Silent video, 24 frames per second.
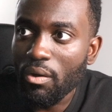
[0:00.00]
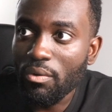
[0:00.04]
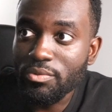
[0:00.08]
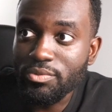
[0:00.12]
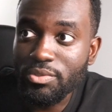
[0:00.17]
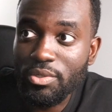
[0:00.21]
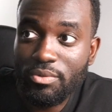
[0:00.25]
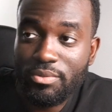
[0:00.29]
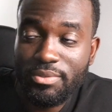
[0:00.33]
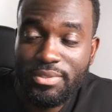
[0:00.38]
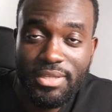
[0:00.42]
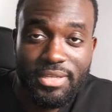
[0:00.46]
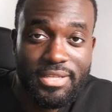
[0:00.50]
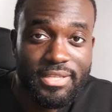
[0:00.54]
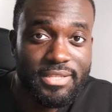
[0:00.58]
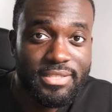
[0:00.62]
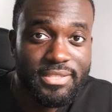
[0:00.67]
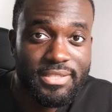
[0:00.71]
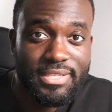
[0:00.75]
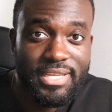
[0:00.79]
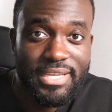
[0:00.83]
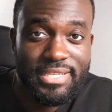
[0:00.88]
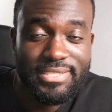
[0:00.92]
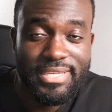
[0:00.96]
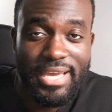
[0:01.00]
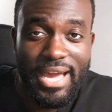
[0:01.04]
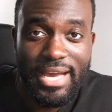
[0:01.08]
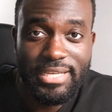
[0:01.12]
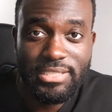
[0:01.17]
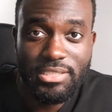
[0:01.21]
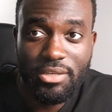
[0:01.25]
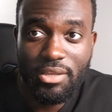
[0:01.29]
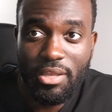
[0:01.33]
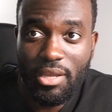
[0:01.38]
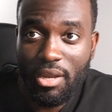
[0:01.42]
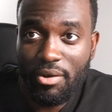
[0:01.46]
so these
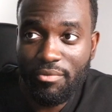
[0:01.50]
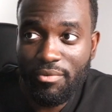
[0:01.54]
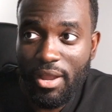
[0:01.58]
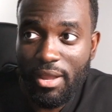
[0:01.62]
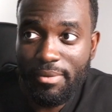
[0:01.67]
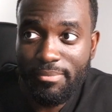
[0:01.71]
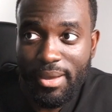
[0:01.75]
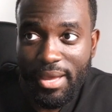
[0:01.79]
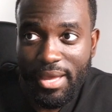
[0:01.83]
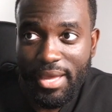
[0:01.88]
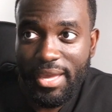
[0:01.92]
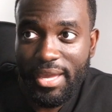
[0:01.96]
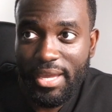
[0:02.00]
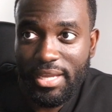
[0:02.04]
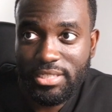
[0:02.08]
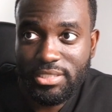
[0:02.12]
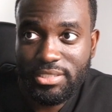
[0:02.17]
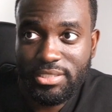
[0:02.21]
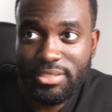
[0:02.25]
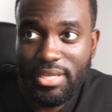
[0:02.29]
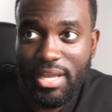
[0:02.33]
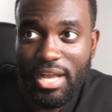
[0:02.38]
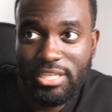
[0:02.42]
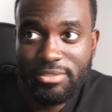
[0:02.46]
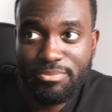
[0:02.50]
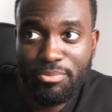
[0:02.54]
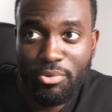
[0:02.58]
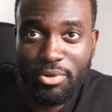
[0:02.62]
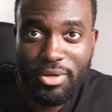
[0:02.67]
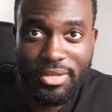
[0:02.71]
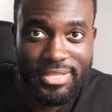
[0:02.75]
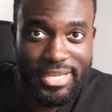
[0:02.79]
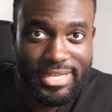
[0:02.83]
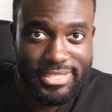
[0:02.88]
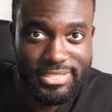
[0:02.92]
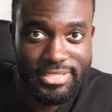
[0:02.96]
guys are like around my age because I was
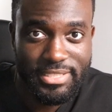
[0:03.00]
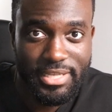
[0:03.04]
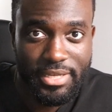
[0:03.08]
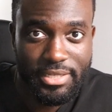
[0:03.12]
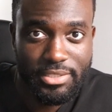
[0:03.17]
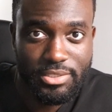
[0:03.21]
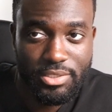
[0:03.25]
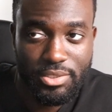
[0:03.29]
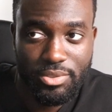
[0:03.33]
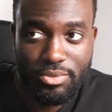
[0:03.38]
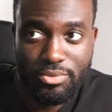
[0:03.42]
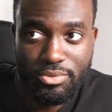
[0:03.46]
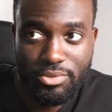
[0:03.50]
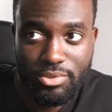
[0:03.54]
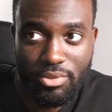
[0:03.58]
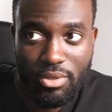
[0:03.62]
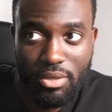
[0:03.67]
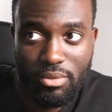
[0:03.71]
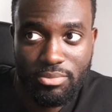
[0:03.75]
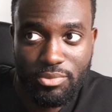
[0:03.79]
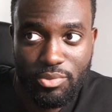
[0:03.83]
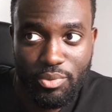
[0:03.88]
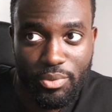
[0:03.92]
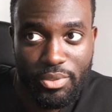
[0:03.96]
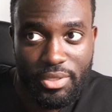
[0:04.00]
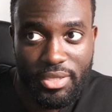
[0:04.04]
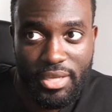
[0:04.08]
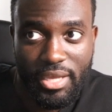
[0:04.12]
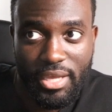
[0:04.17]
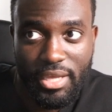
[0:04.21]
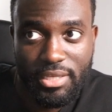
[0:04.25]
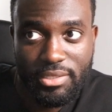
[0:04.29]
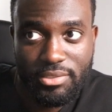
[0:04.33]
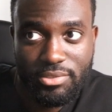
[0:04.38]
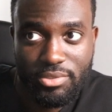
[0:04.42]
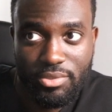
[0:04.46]
born in 1992, so I'm
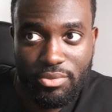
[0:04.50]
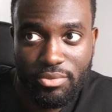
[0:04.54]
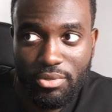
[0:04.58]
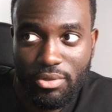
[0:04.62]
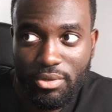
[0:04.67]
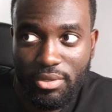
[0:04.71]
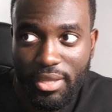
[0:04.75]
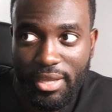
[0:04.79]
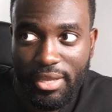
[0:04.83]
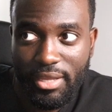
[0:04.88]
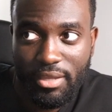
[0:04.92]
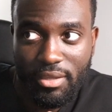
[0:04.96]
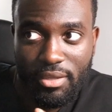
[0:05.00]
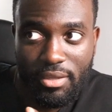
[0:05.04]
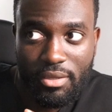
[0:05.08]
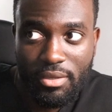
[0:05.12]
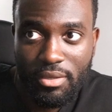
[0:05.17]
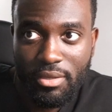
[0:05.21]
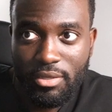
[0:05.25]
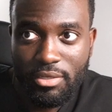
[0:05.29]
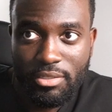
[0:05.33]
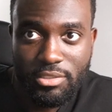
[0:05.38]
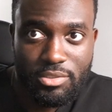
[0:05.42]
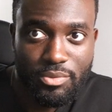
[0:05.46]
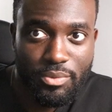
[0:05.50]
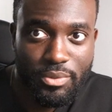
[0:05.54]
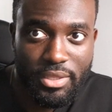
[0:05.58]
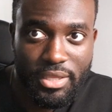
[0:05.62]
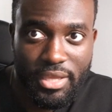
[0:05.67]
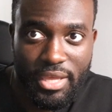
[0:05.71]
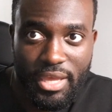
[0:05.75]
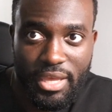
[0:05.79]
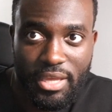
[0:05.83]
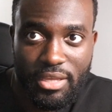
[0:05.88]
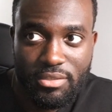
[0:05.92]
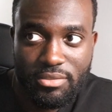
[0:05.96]
28. So they're like
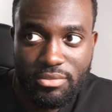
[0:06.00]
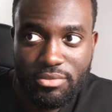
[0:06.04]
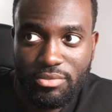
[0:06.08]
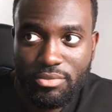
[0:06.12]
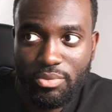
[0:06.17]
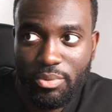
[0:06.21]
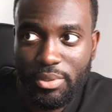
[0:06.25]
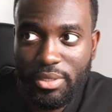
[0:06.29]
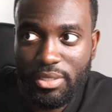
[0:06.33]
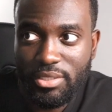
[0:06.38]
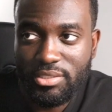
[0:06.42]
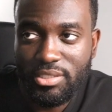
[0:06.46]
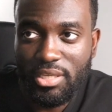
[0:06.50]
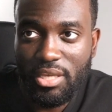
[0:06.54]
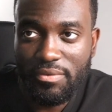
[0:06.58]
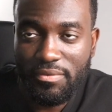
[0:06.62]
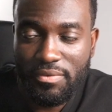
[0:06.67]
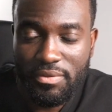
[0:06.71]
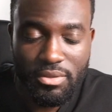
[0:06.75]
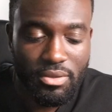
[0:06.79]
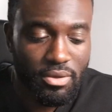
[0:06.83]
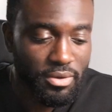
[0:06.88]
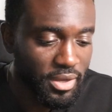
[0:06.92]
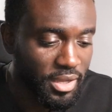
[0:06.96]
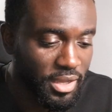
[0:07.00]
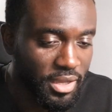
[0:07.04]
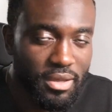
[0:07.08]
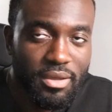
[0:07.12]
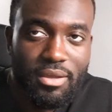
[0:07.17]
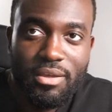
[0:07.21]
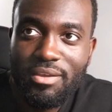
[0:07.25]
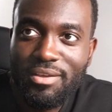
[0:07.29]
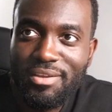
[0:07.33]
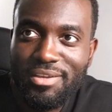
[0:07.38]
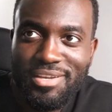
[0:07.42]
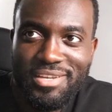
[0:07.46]
28, 27. Okay,
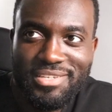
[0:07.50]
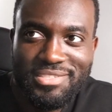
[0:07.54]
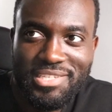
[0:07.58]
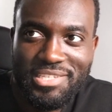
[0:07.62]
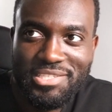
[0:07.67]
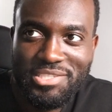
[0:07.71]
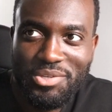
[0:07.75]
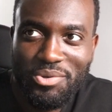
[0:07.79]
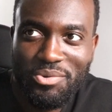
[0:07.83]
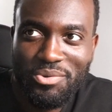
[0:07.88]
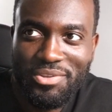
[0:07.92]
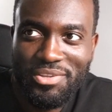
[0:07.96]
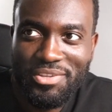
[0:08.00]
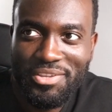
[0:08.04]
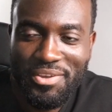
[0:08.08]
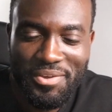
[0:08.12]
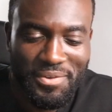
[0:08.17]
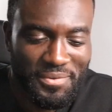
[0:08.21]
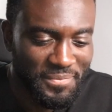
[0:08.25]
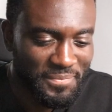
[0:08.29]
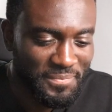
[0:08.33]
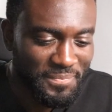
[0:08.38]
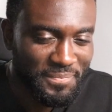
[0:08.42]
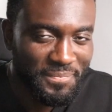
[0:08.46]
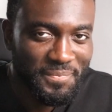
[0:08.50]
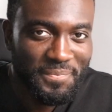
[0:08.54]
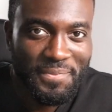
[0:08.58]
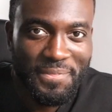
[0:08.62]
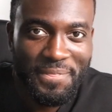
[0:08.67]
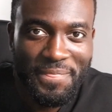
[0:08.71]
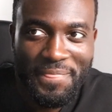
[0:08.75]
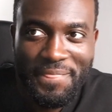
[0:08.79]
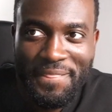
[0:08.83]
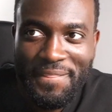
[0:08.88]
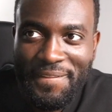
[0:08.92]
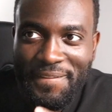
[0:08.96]
that's cool to know.
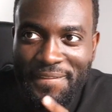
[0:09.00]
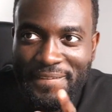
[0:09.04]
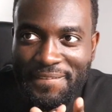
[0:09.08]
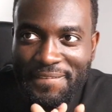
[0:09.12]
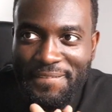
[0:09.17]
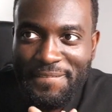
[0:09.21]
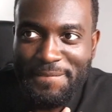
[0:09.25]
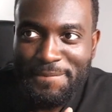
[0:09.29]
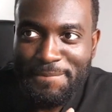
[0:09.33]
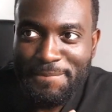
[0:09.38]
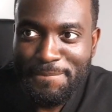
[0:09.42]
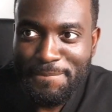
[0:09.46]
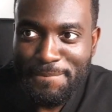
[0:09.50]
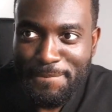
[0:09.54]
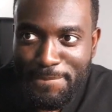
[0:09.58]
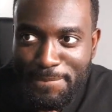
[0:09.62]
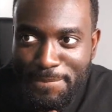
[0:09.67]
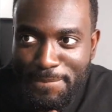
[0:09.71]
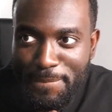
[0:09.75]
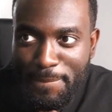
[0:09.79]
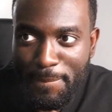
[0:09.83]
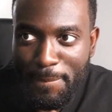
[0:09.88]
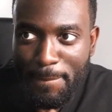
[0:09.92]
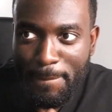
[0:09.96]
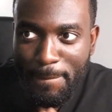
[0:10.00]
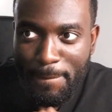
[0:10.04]
I don't know what you had to do.